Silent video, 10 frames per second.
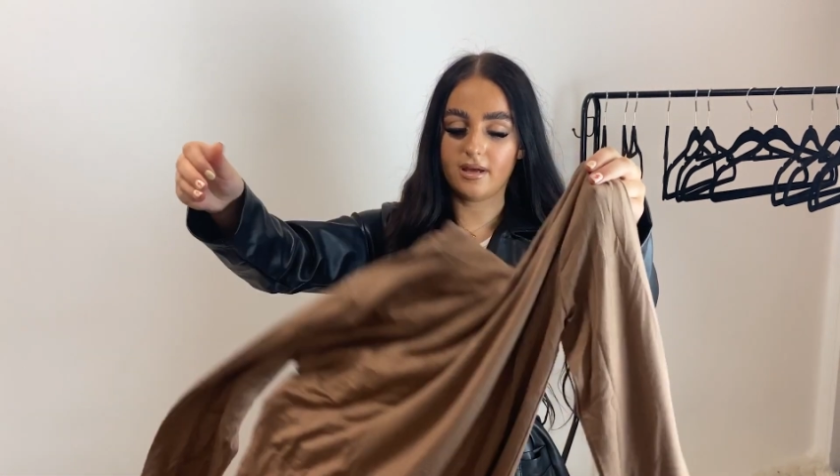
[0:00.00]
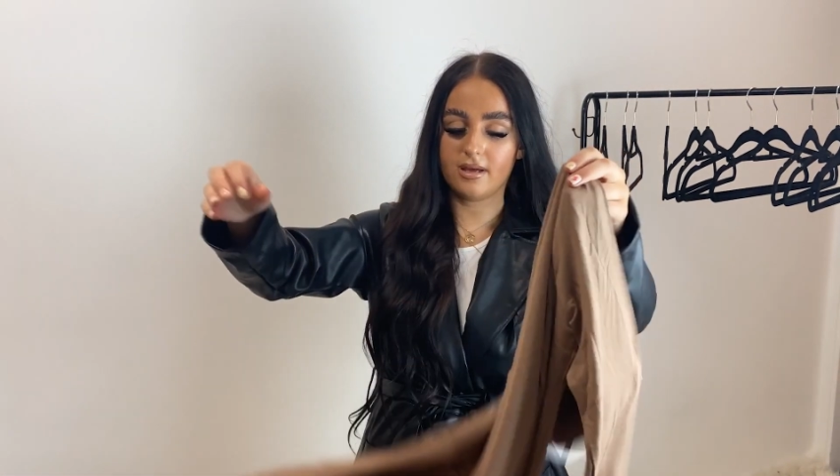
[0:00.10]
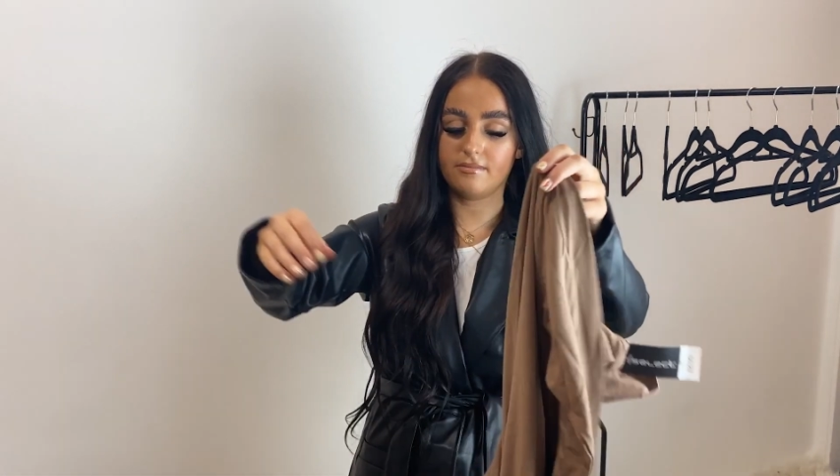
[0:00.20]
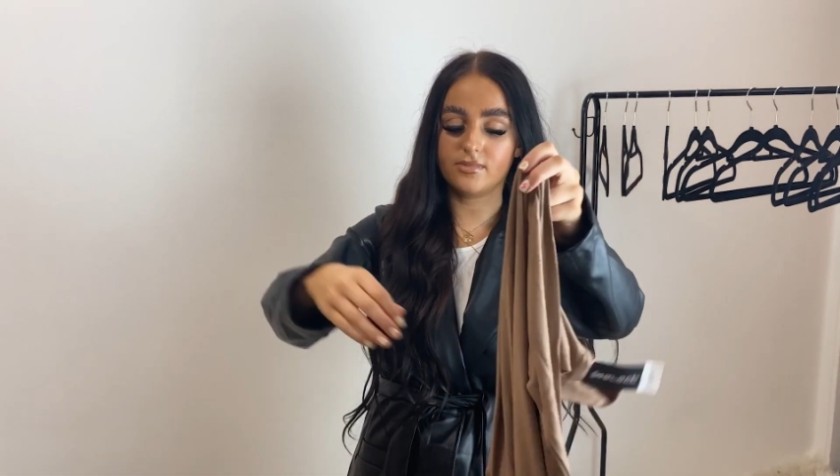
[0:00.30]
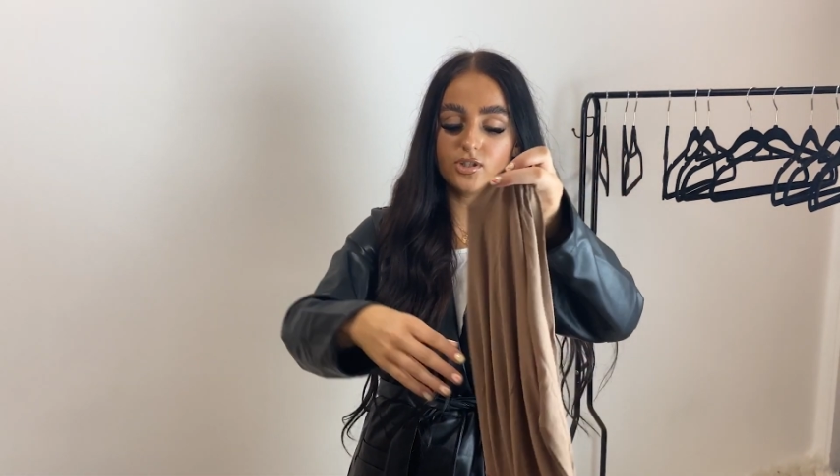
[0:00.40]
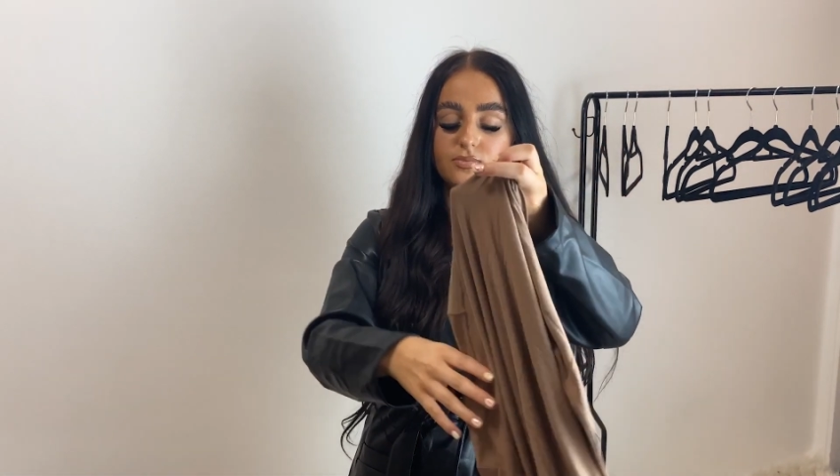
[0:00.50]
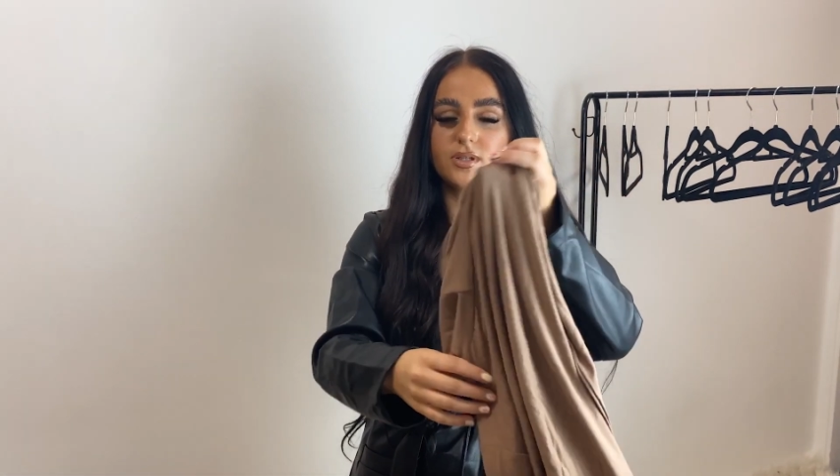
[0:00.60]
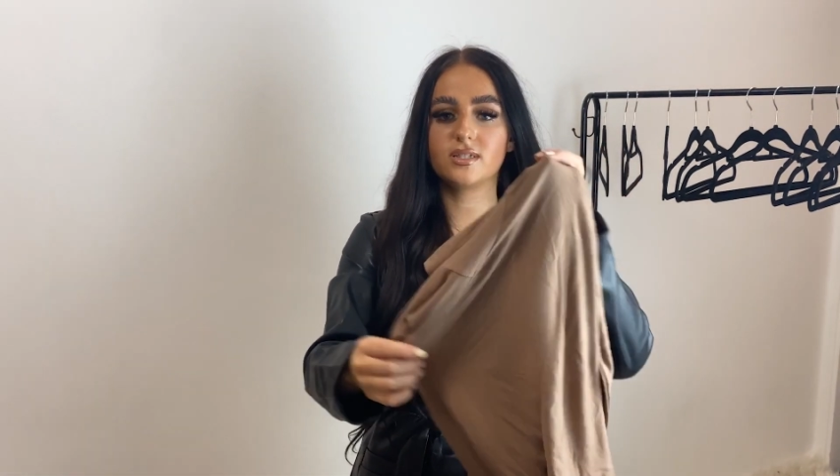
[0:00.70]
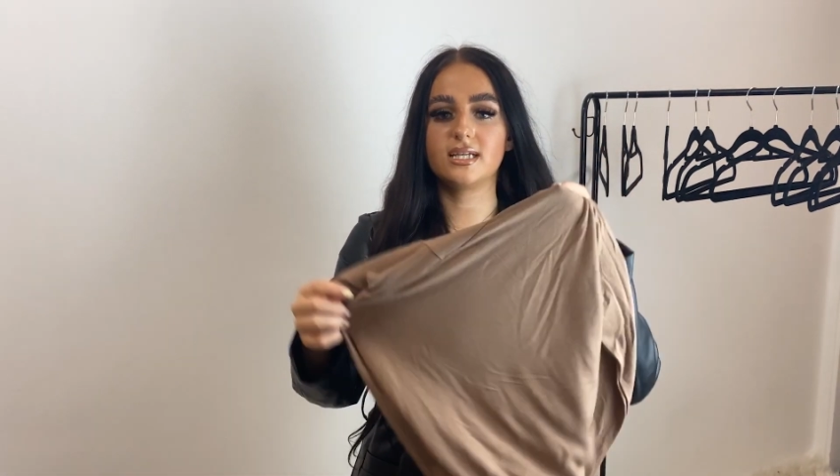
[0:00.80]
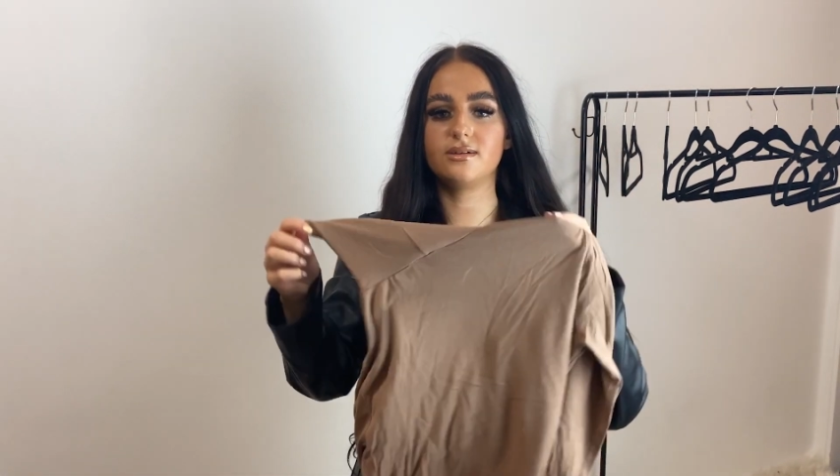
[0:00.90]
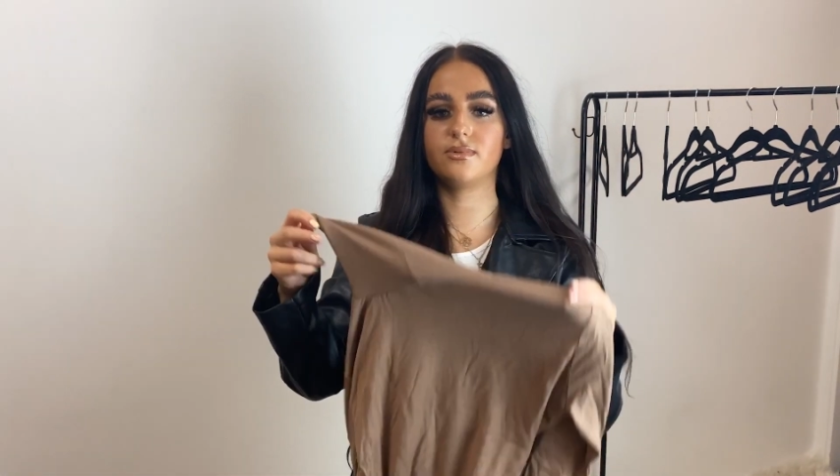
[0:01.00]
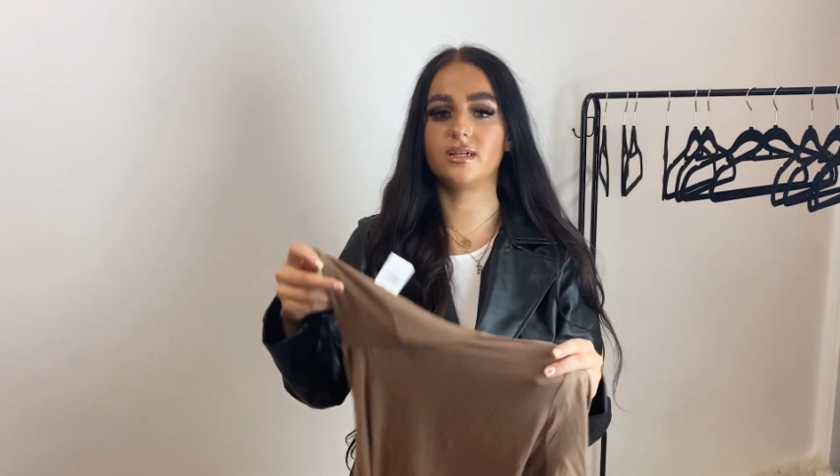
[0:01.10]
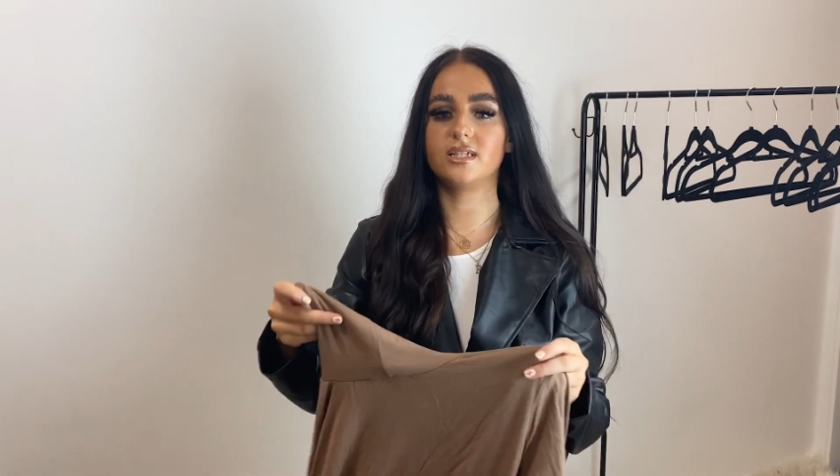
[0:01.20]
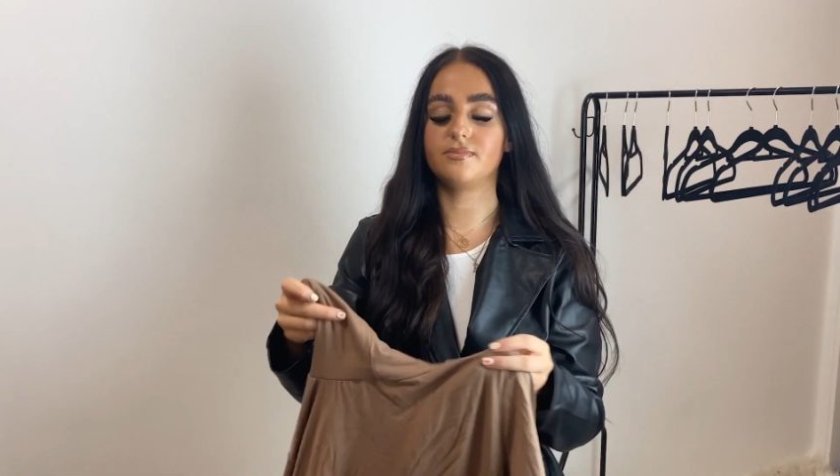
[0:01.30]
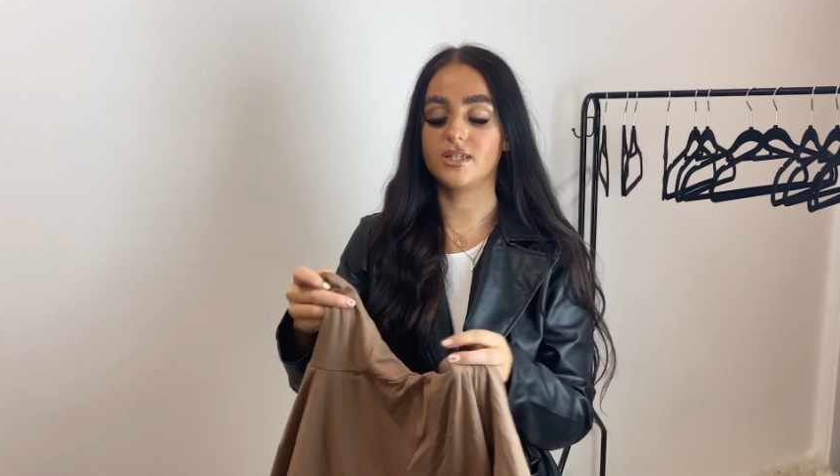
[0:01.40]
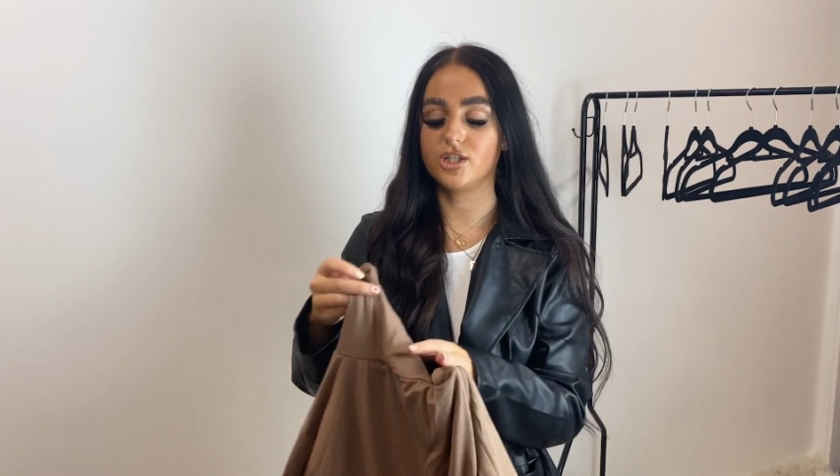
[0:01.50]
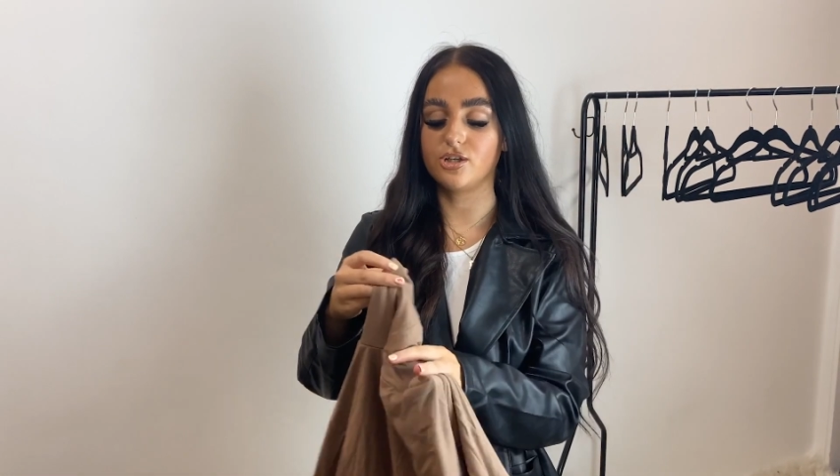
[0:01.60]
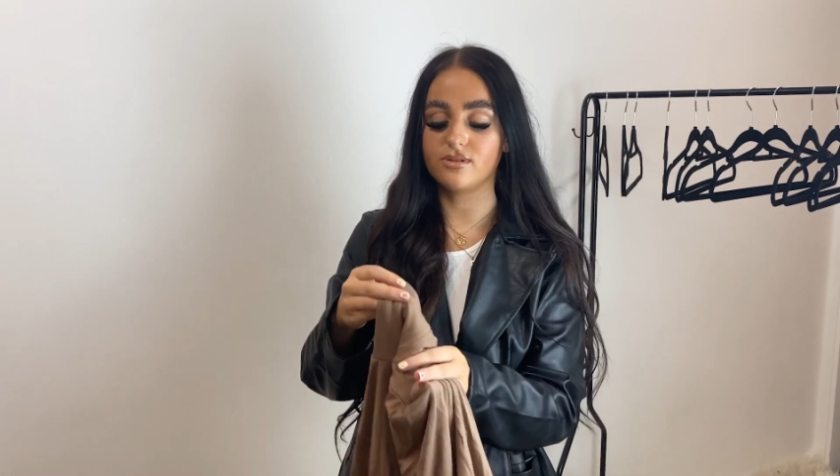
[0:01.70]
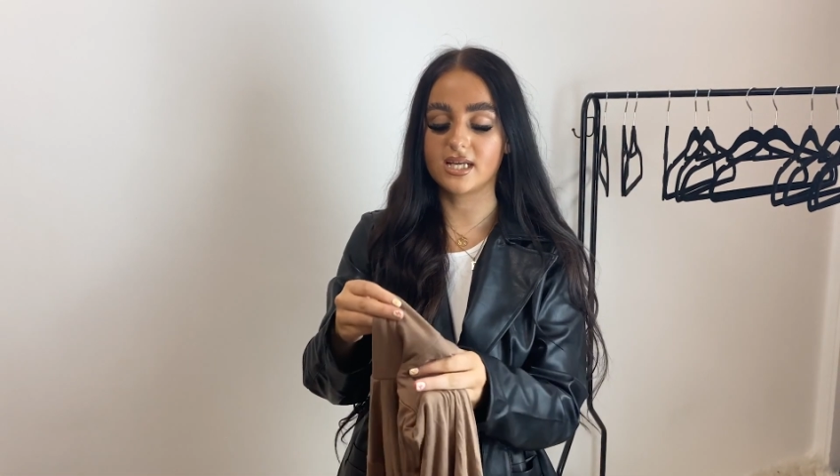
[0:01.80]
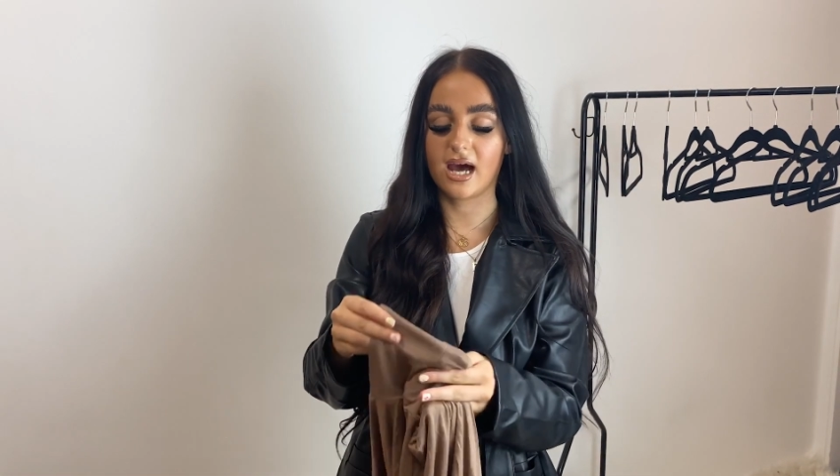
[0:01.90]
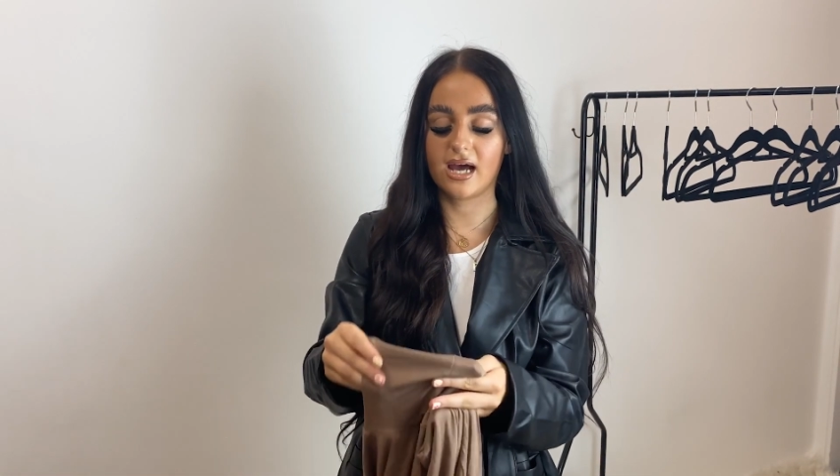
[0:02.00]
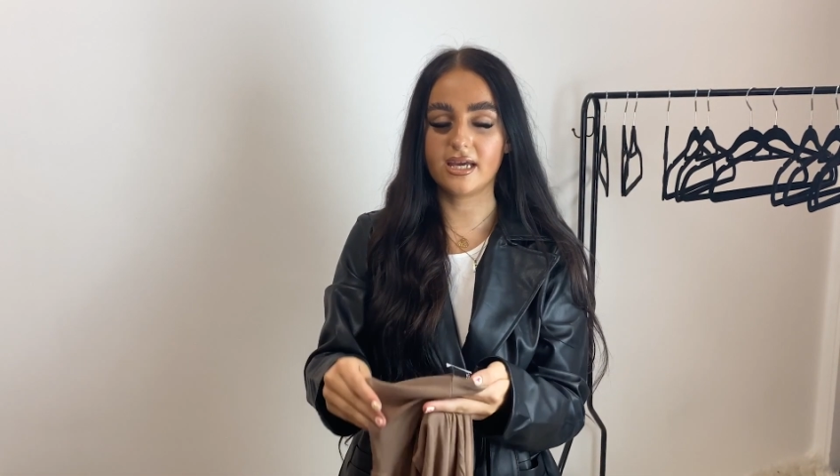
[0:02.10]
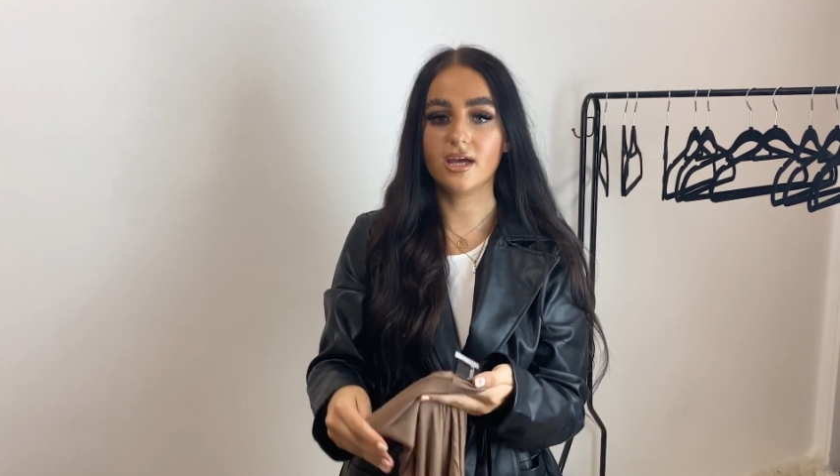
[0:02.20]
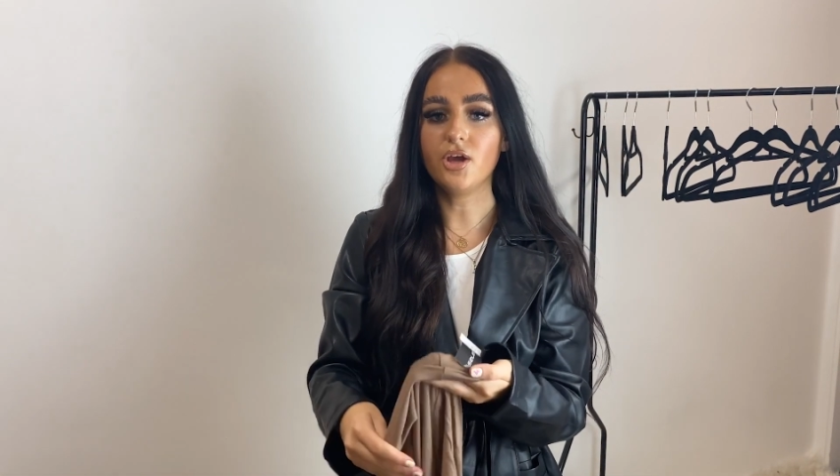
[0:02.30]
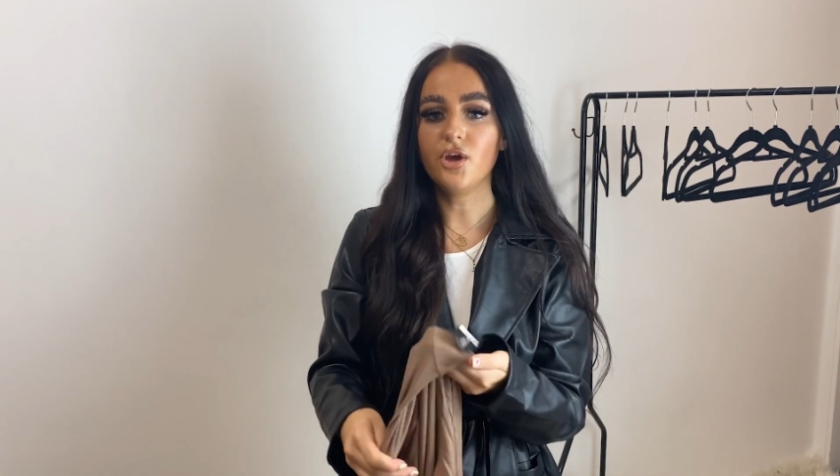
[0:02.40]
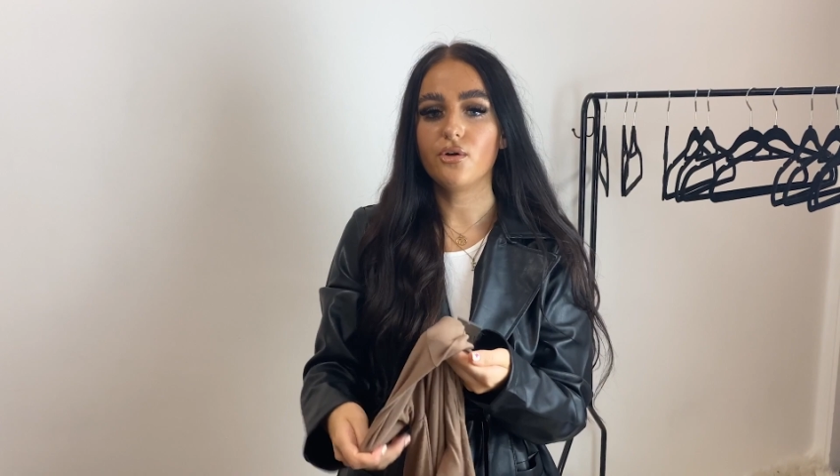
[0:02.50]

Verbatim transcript: um, just because I didn't want it to be too tight